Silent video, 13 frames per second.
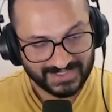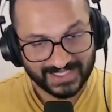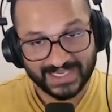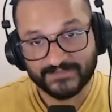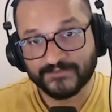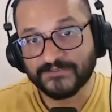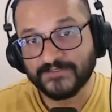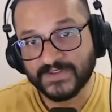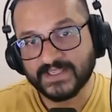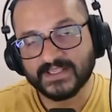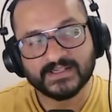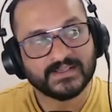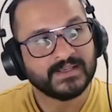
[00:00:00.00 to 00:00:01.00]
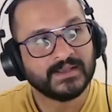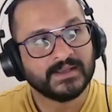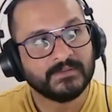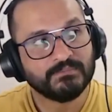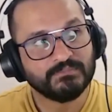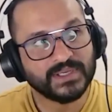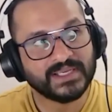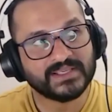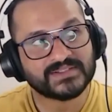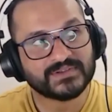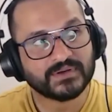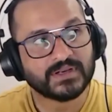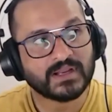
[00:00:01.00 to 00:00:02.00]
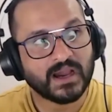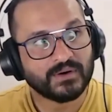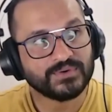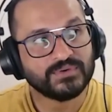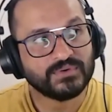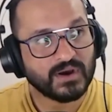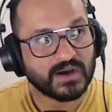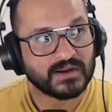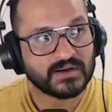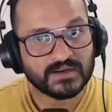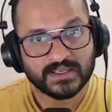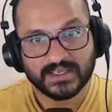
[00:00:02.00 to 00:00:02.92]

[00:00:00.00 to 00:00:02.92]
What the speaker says: and feel based on how you are